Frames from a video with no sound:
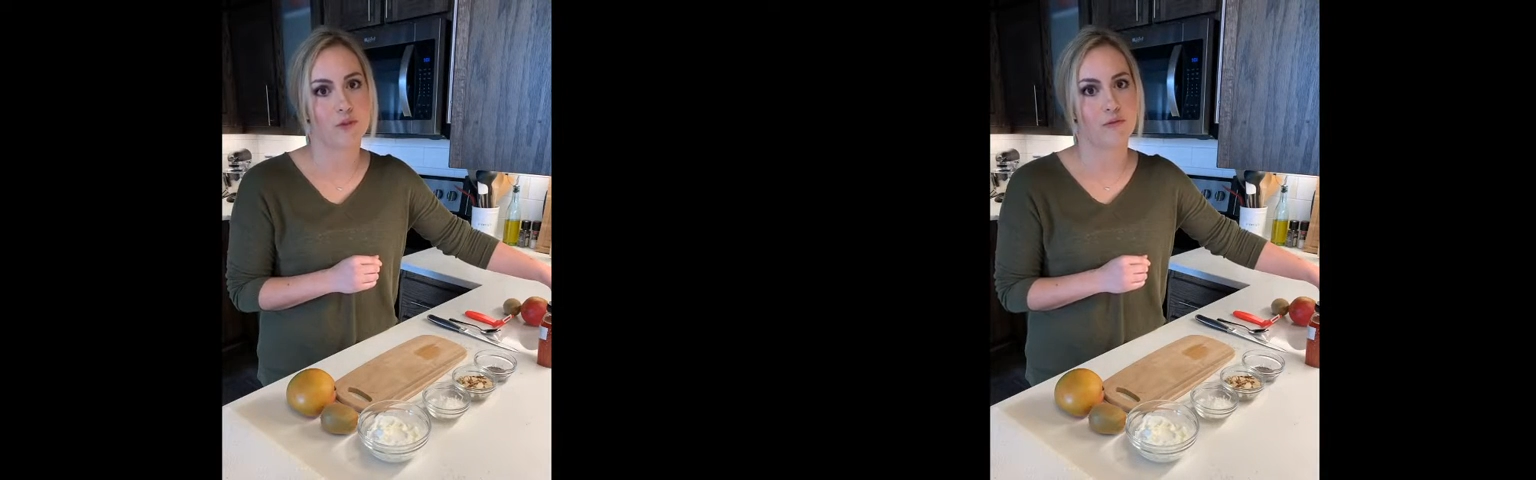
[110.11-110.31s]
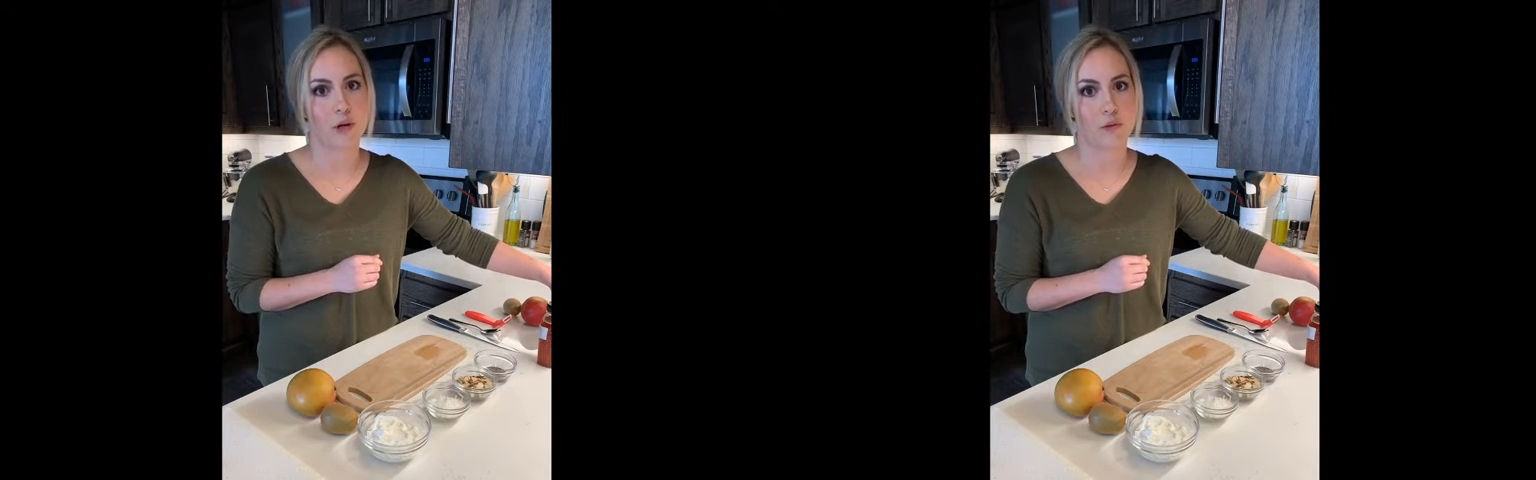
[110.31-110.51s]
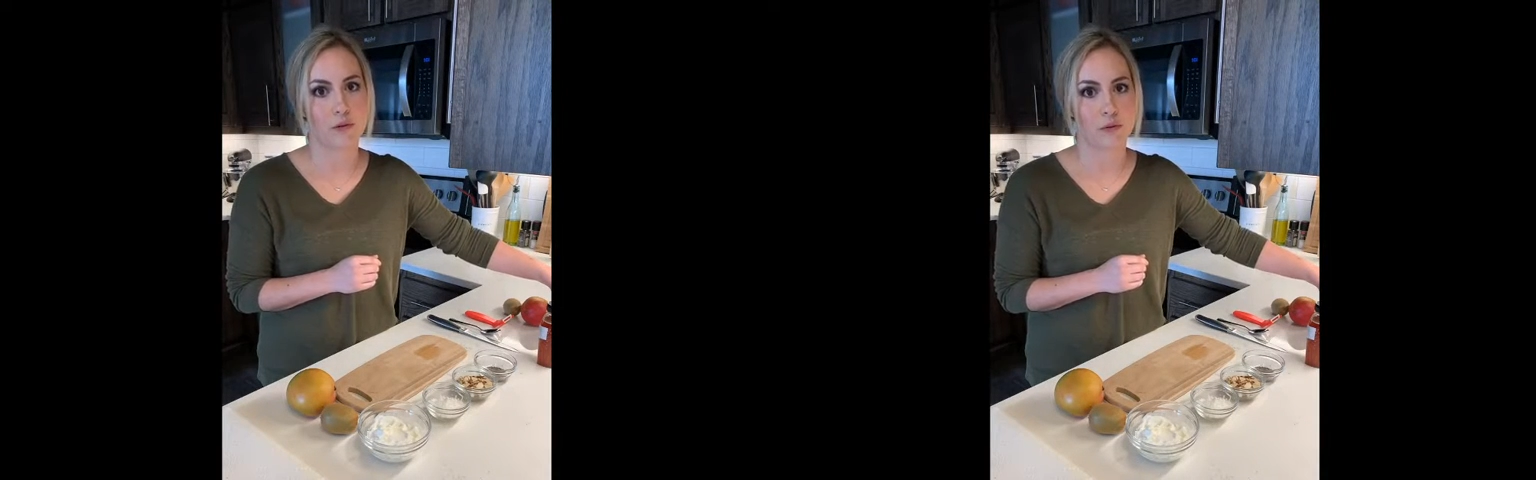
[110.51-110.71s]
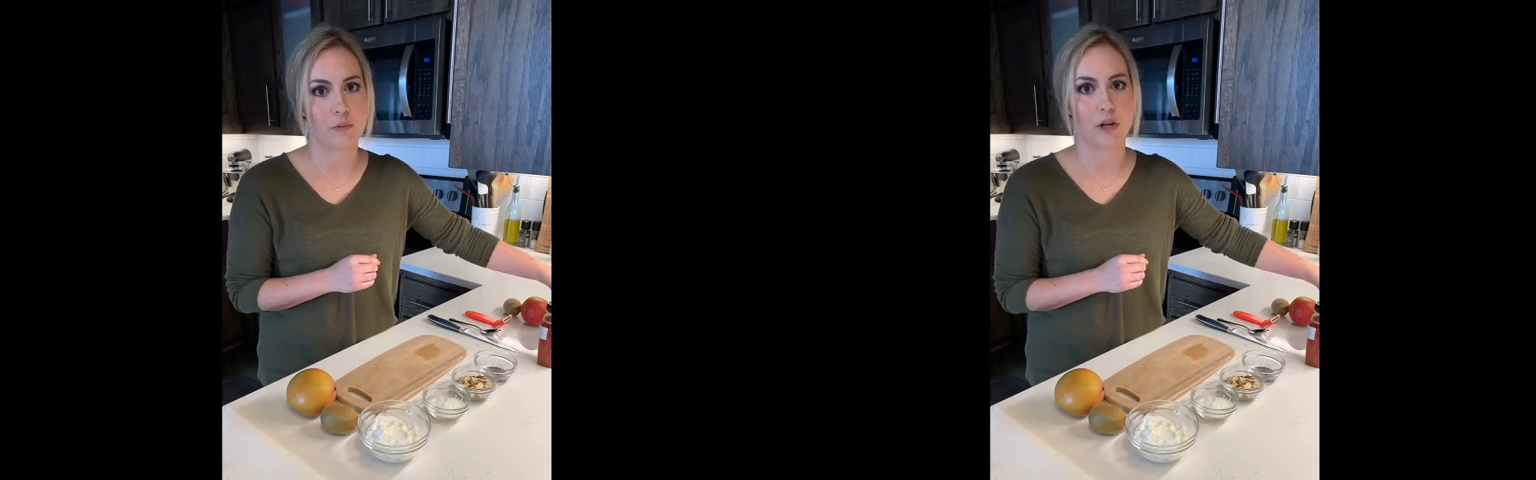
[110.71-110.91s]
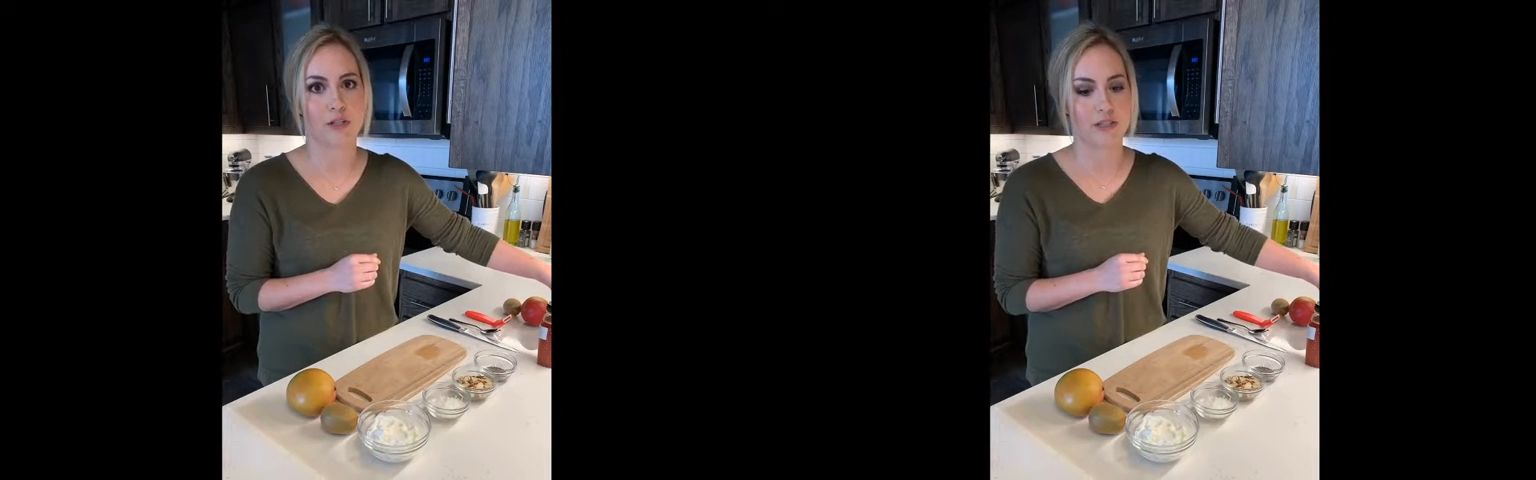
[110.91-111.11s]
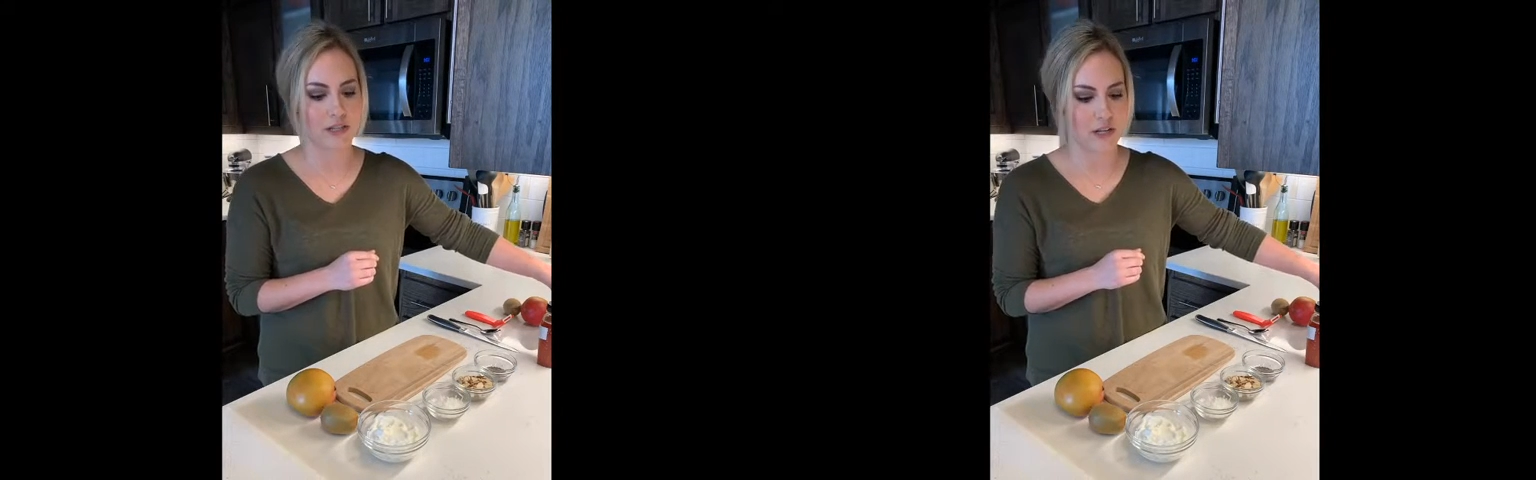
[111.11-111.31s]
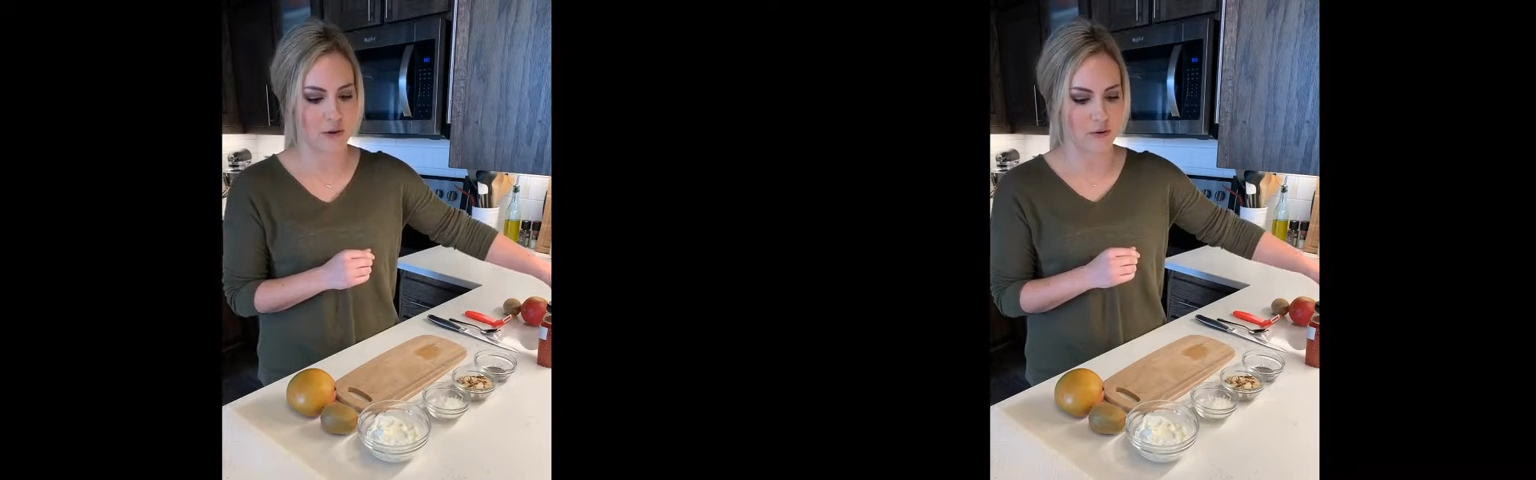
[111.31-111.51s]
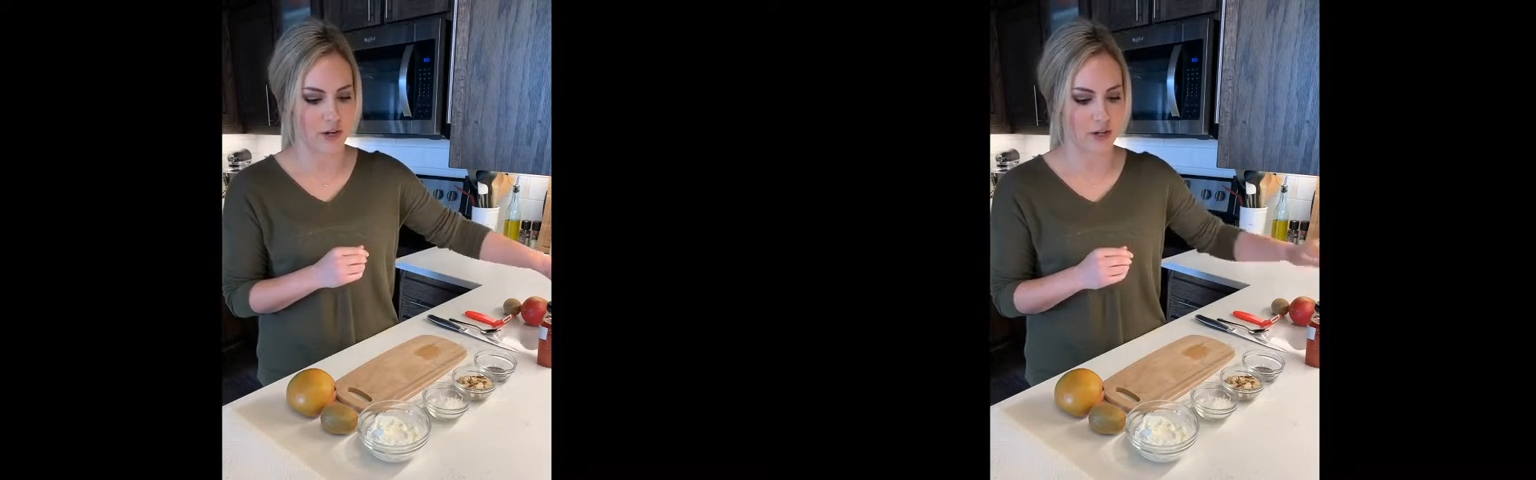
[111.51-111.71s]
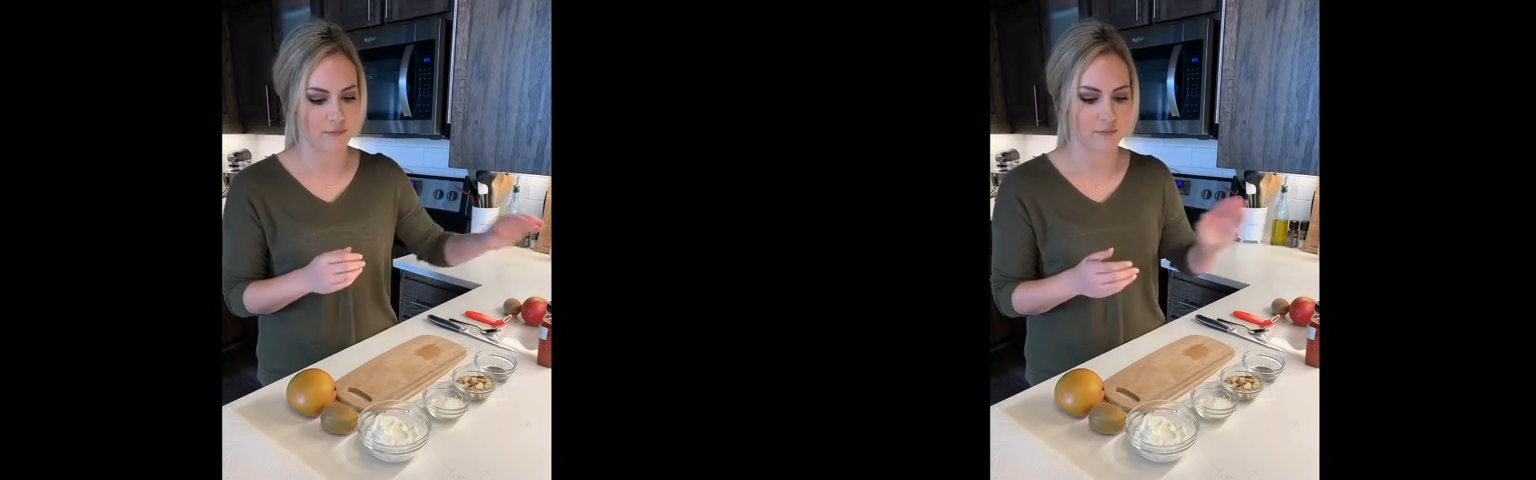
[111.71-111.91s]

forward with purchasing yogurt.